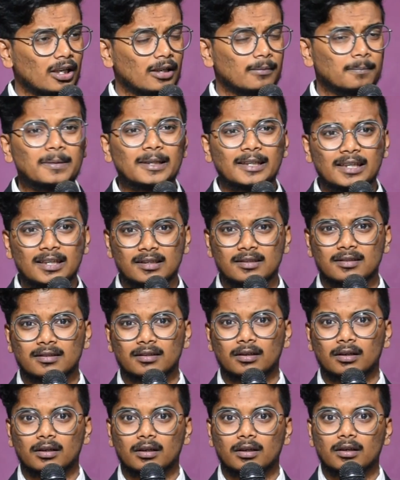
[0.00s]
can
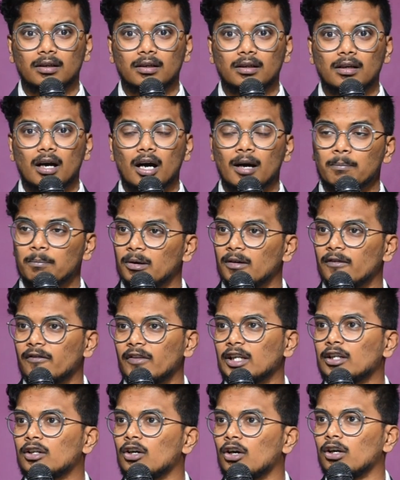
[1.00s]
please our
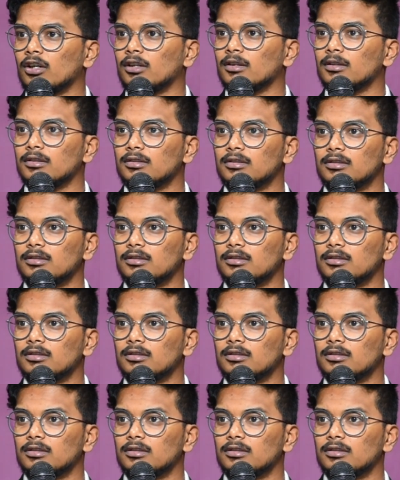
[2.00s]
perfect God.